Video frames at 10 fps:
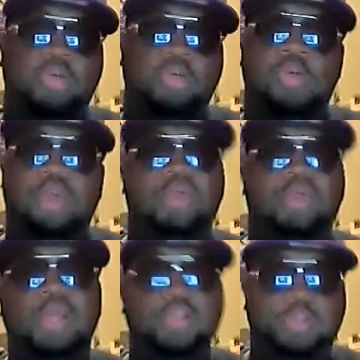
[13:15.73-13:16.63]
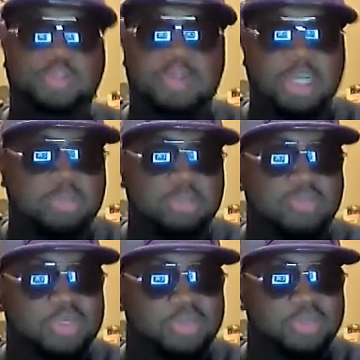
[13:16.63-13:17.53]
who I feel is responsible
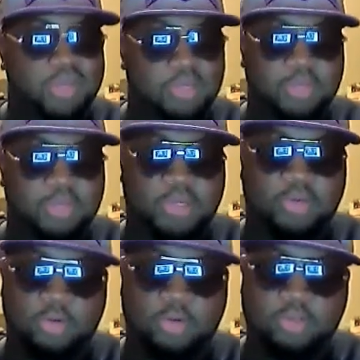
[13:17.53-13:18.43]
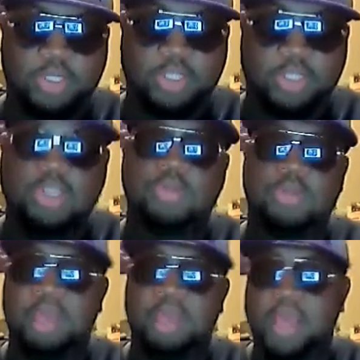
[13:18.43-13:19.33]
for developing Narumi into a
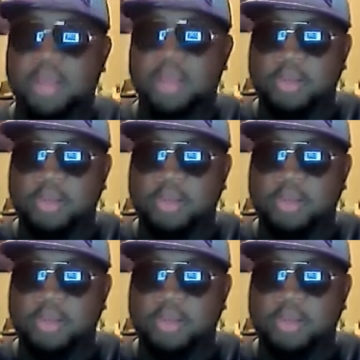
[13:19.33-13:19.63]
man.